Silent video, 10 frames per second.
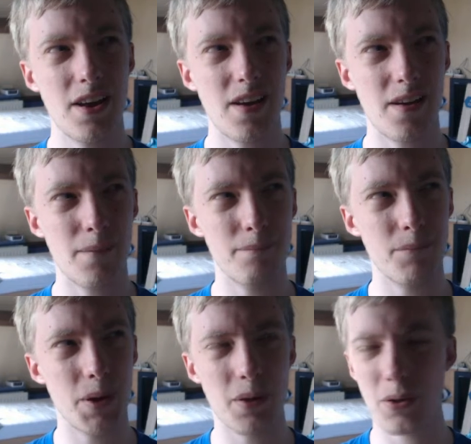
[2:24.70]

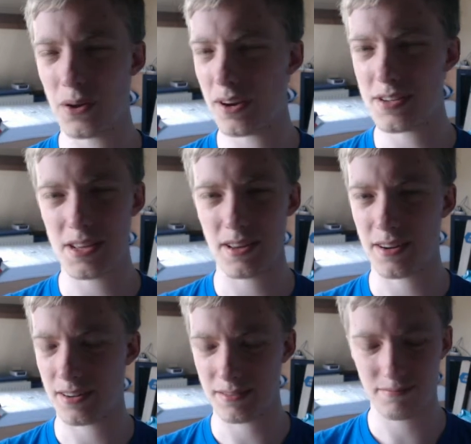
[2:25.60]
the way you look at each
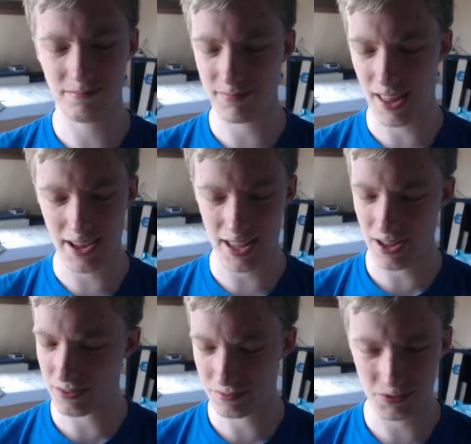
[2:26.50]
other, hang
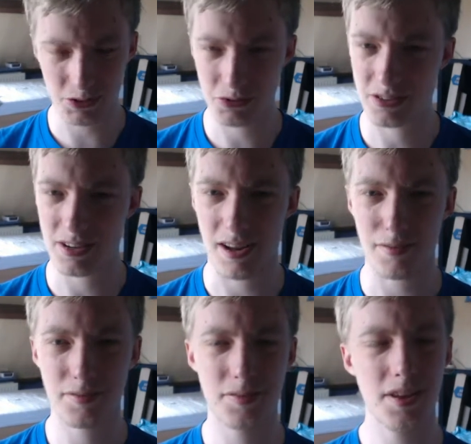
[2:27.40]
out, do
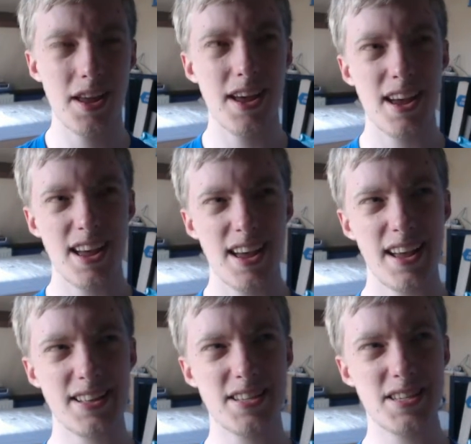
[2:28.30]
stuff,
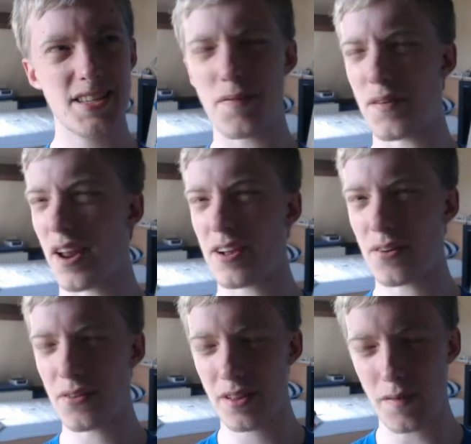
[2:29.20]
it's different. I
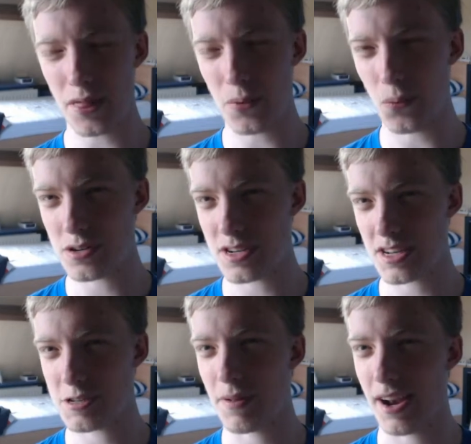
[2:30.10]
can't really find the words to
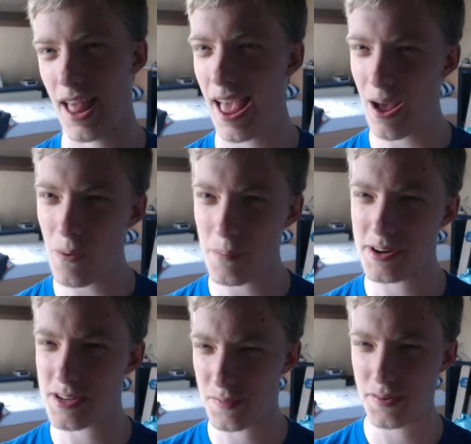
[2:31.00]
explain how, but
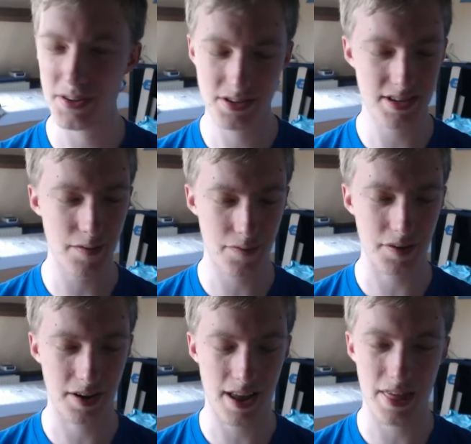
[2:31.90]
it just feels
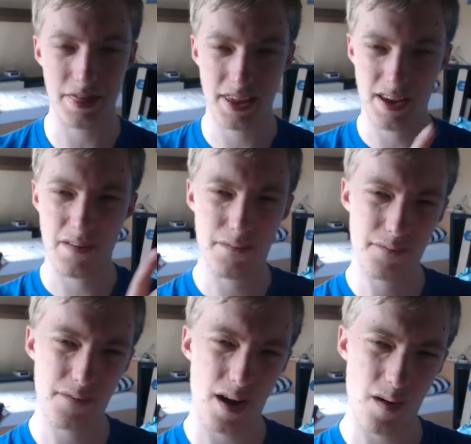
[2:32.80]
different, and the year
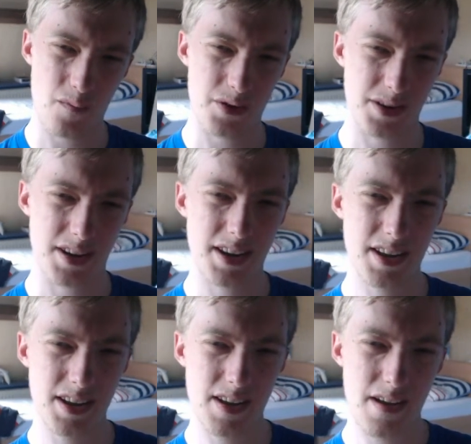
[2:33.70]
5 one
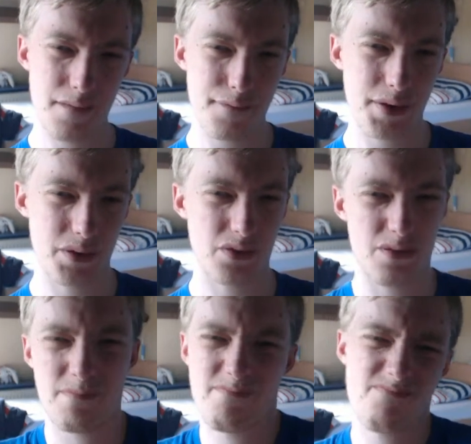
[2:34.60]

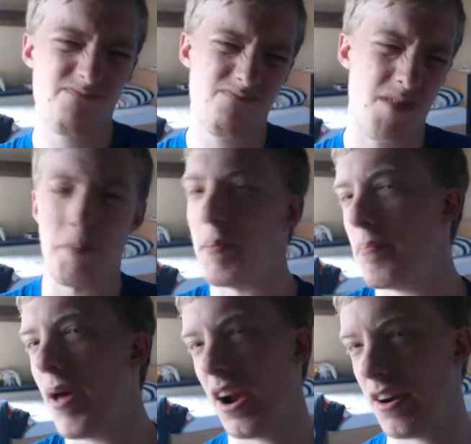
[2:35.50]
feels a bit
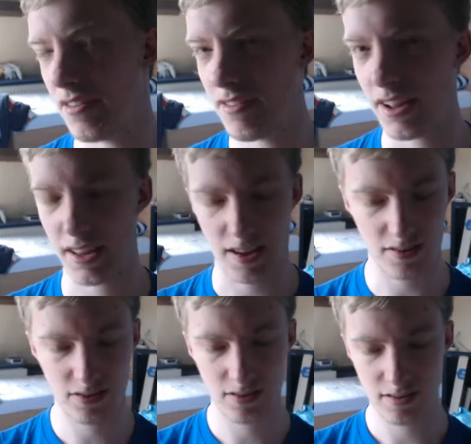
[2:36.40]
better, I
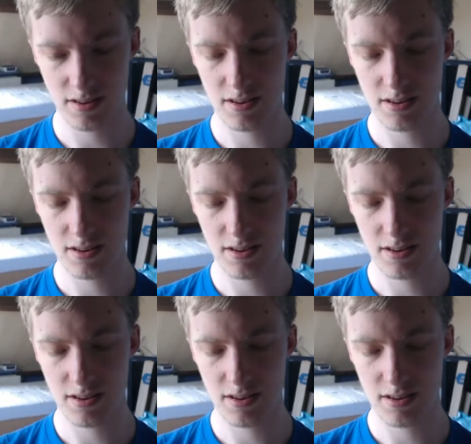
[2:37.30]
guess.